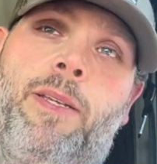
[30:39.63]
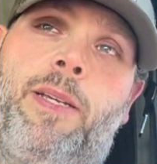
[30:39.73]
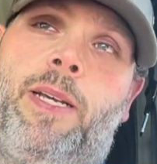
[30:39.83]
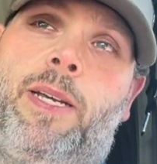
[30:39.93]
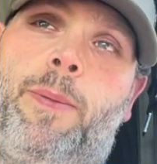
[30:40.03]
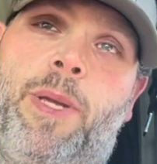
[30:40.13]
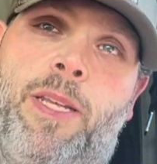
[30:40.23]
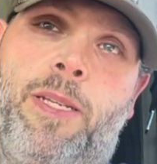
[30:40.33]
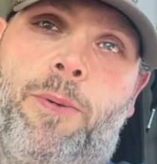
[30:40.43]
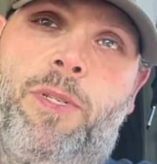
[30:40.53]

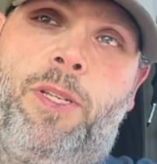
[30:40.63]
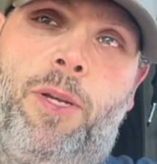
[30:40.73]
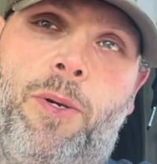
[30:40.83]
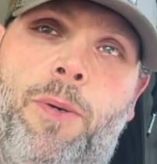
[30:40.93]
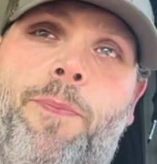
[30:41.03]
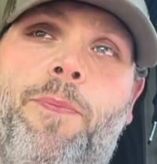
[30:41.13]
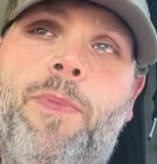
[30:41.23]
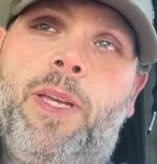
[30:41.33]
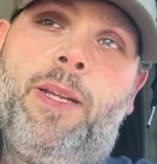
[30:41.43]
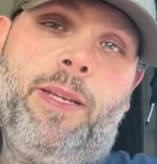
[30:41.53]
because it was due,
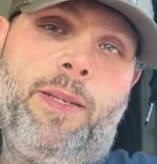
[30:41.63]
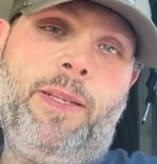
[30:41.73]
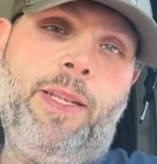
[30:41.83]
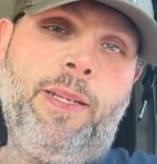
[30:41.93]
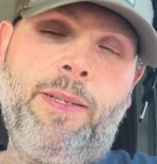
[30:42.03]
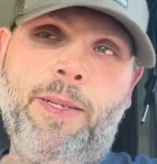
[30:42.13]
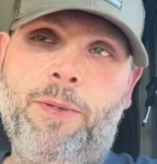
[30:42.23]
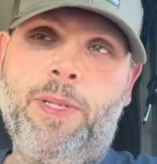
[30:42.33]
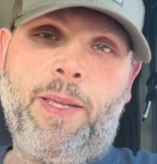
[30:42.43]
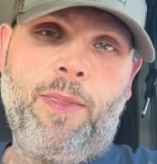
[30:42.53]
and it
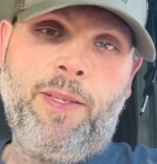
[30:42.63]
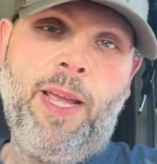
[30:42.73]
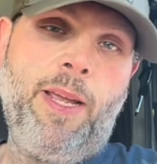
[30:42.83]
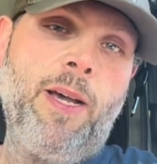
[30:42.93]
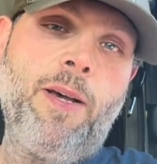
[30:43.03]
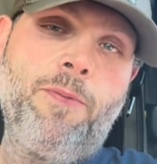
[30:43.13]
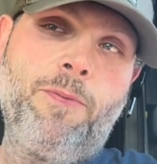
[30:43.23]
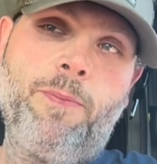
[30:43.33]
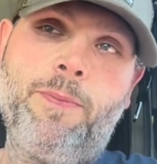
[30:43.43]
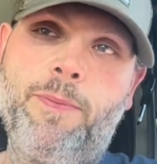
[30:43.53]
was like the day of,